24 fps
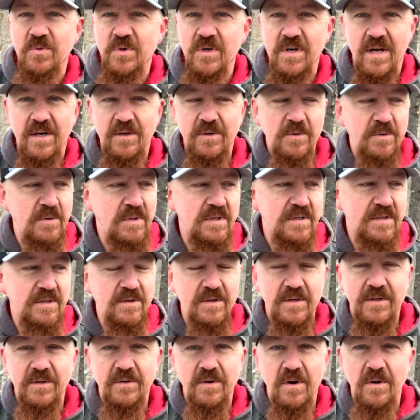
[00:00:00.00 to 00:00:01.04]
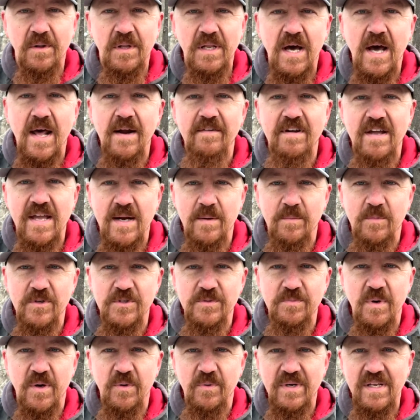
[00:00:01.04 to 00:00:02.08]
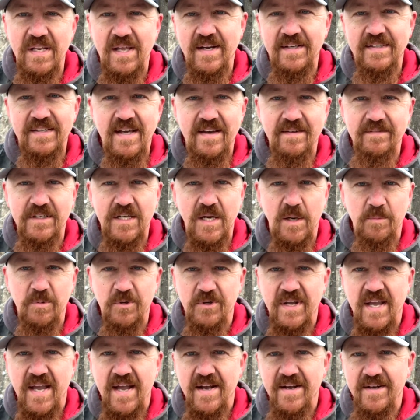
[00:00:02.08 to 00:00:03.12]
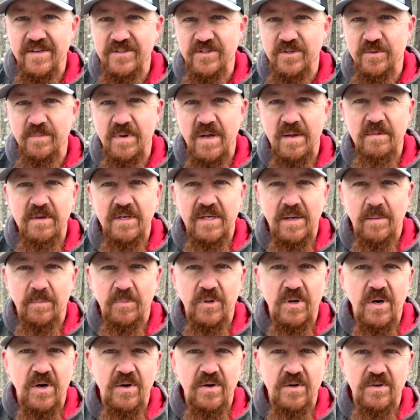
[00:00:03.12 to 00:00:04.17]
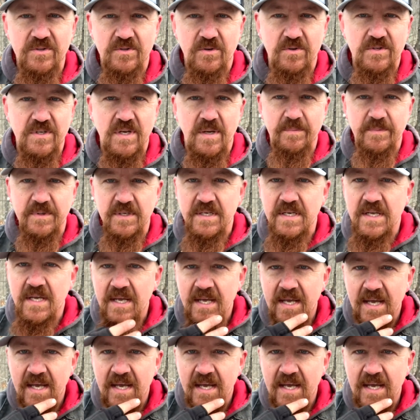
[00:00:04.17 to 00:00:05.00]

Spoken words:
We're not going to grow a lot of animals, but we'd like to have a couple cows or maybe a couple hogs or something.